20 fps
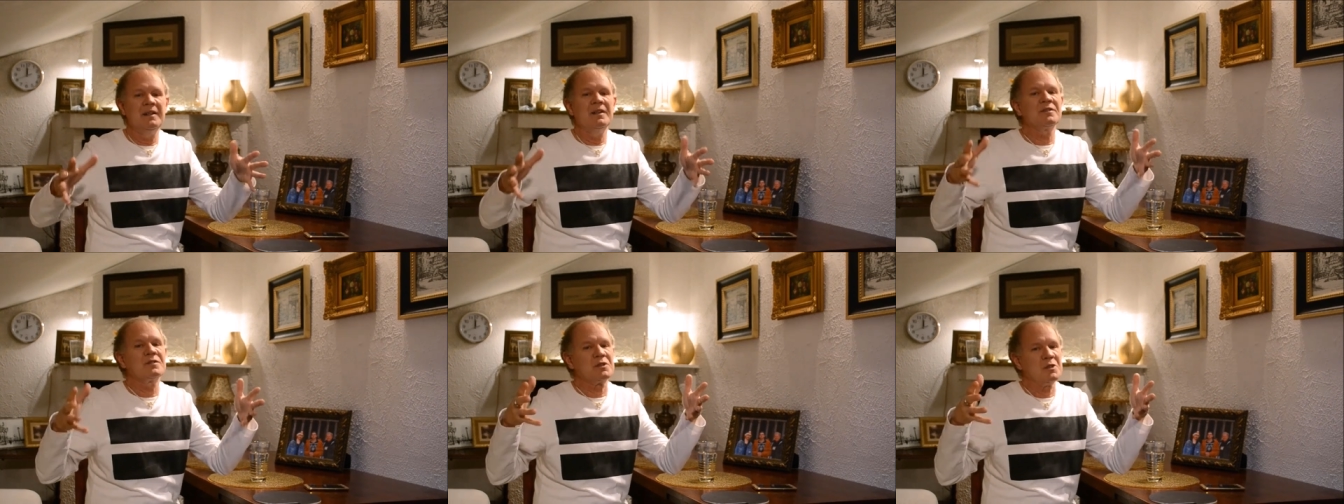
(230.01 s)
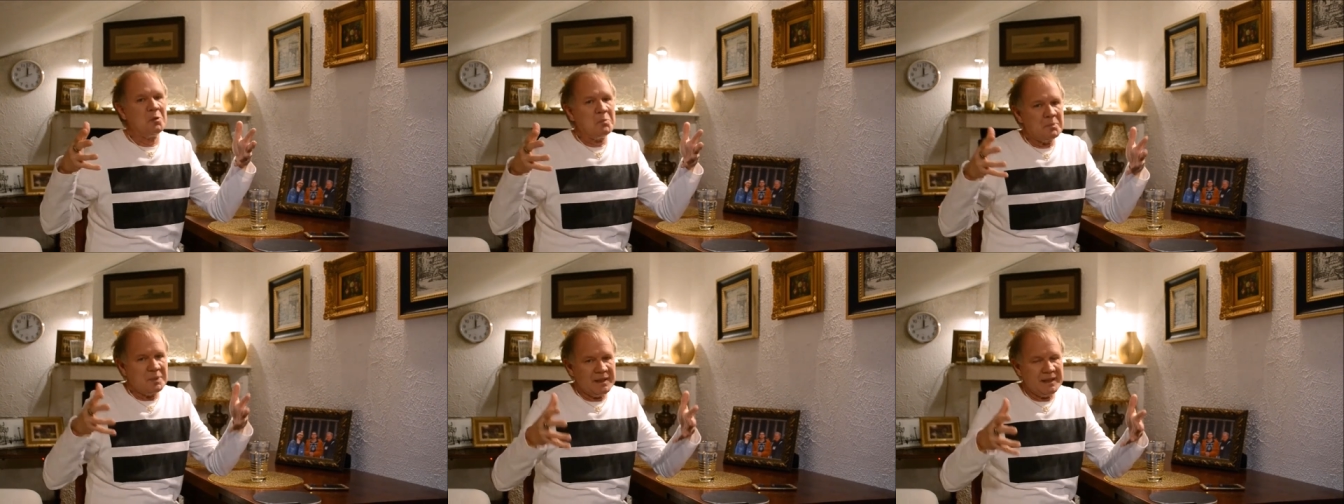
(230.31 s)

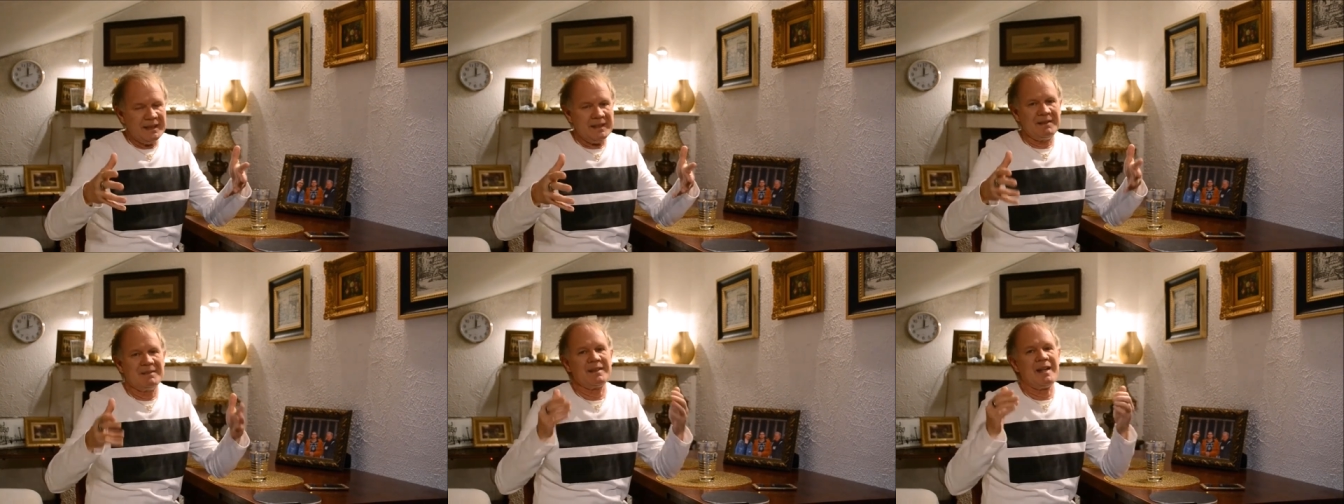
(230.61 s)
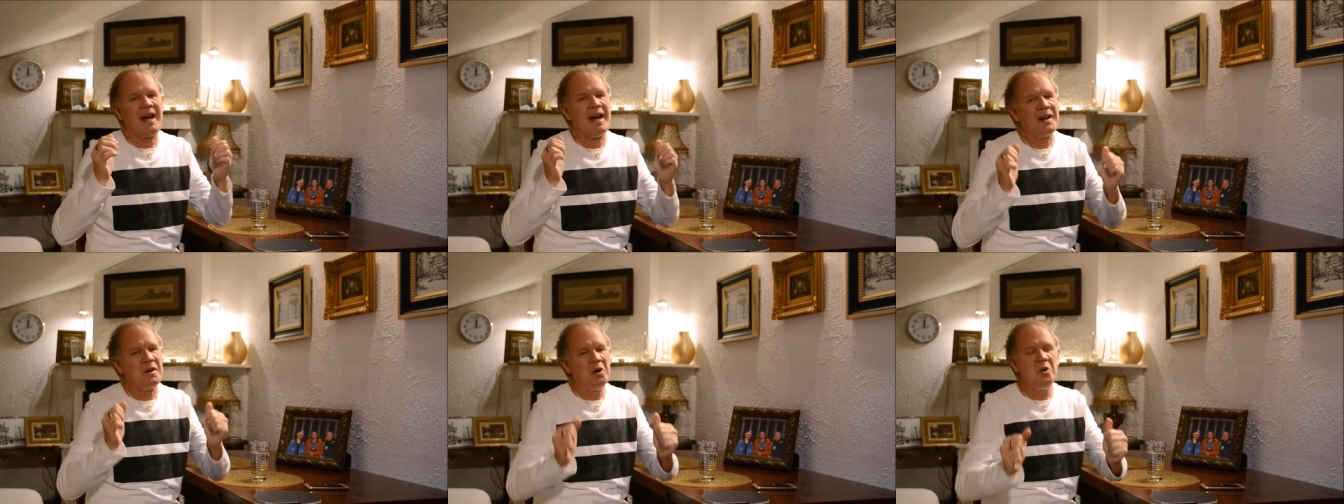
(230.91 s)
so please,
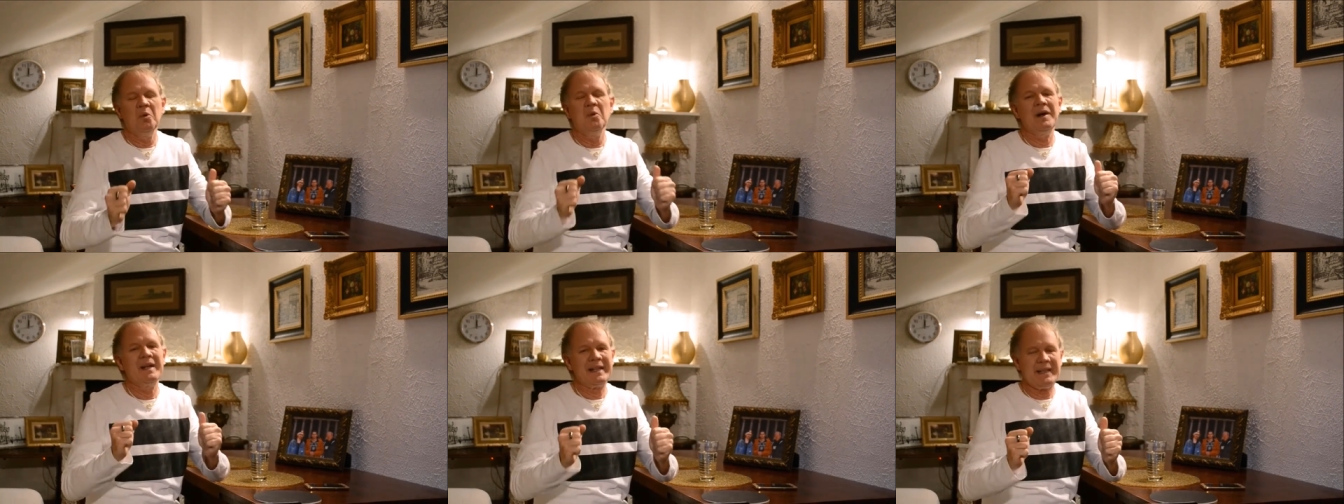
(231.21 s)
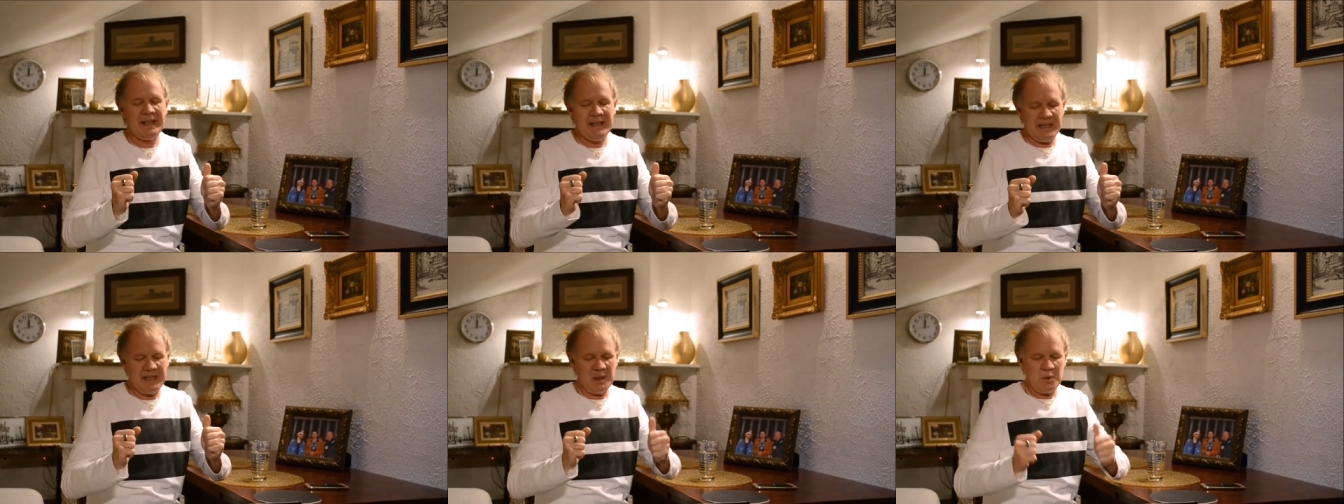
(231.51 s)
I don't want
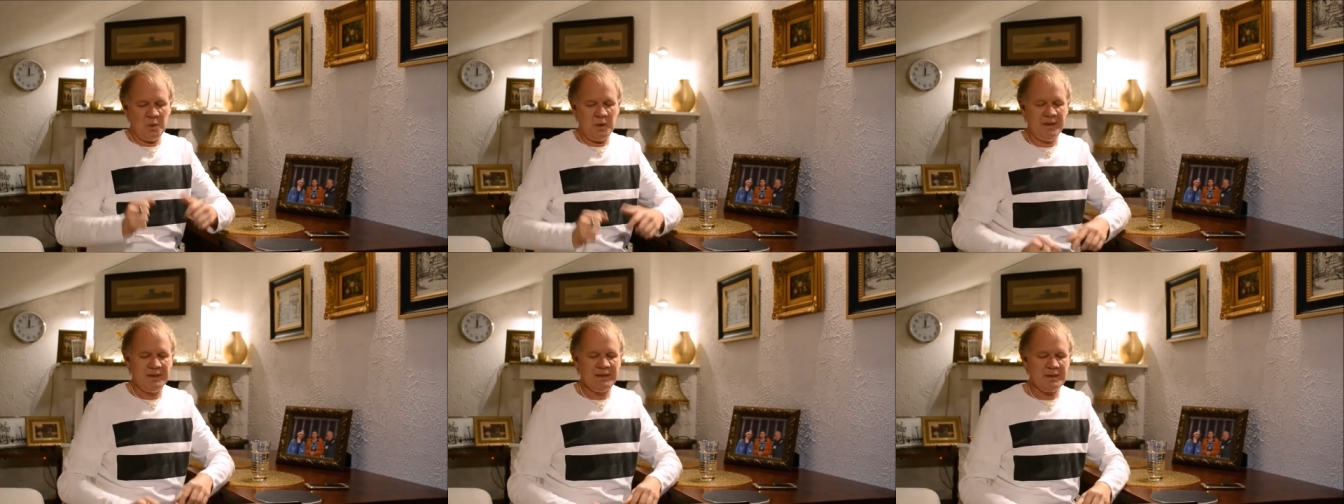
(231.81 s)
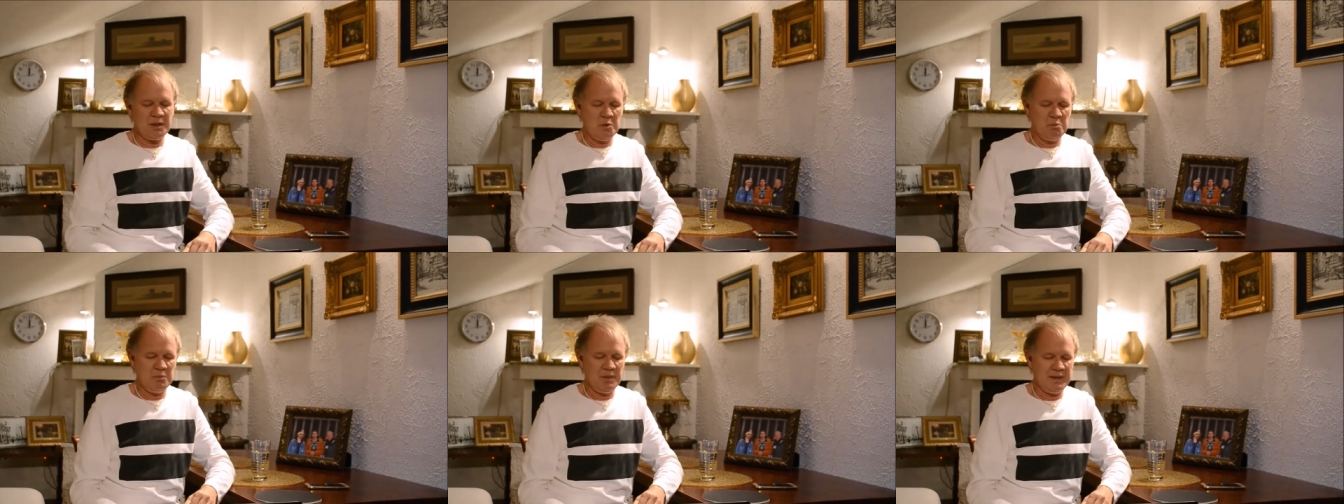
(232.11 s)
anyone
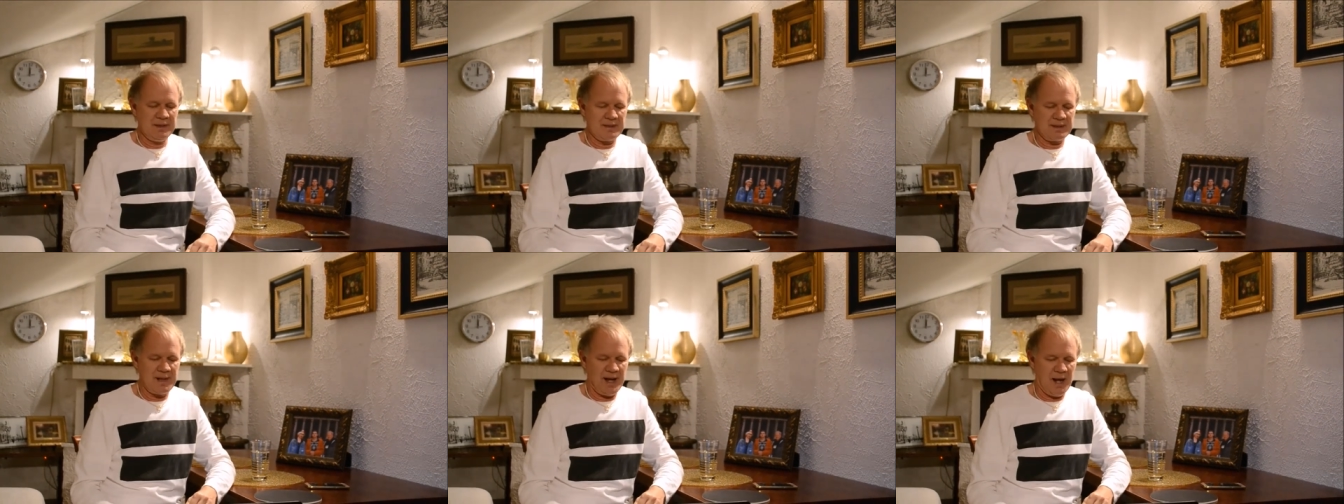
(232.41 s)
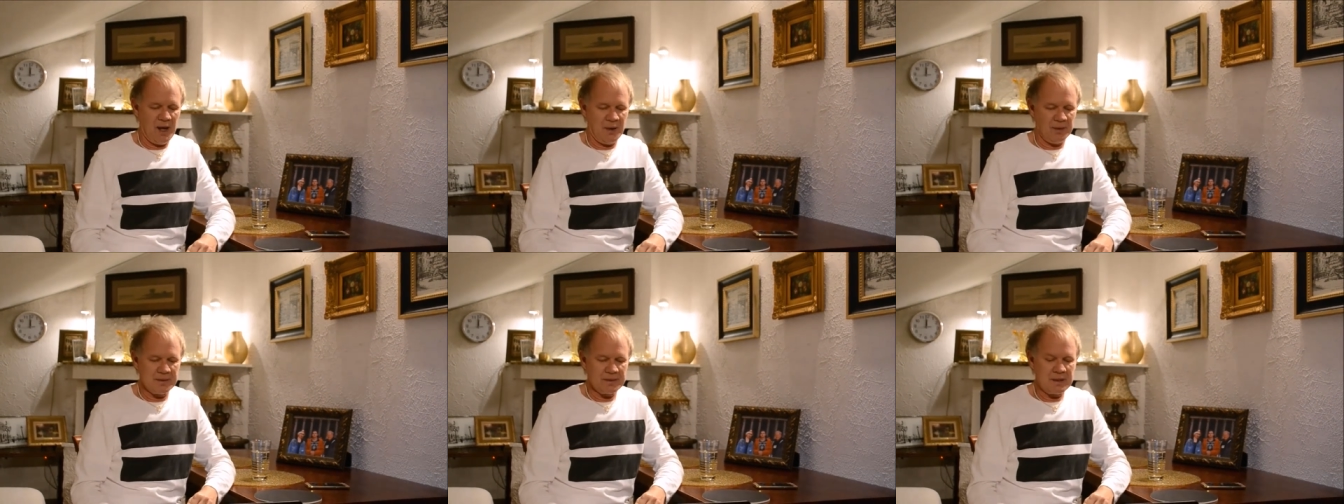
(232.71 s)
to miss
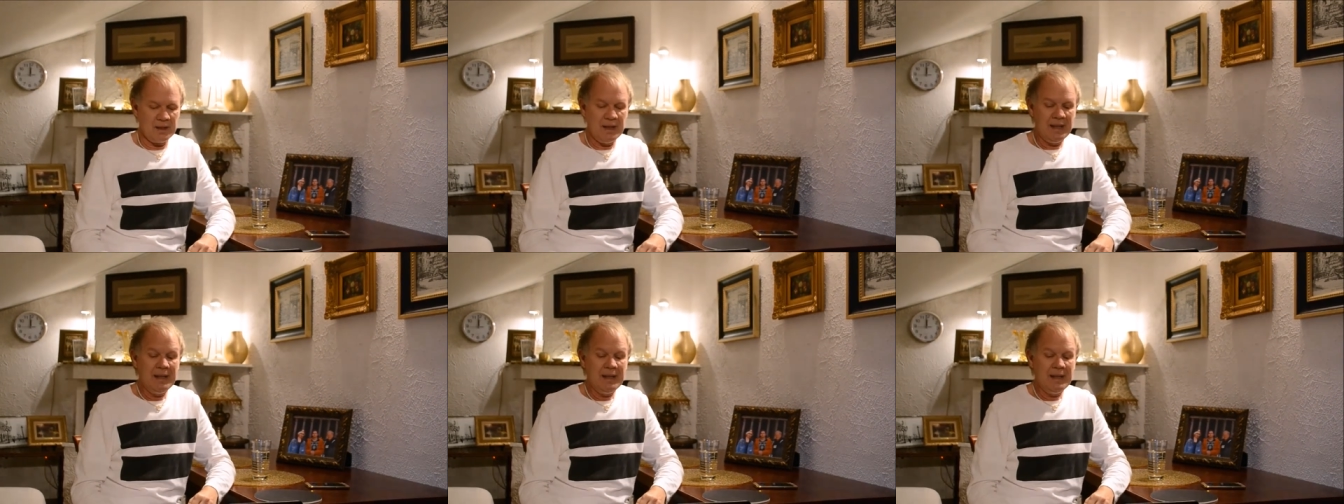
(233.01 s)
out.